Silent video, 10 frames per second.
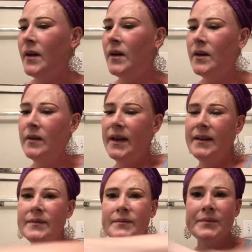All
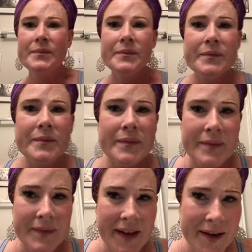right,
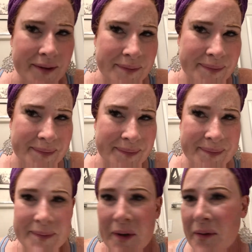now
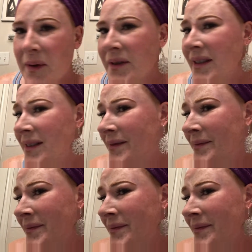I'm all rosy,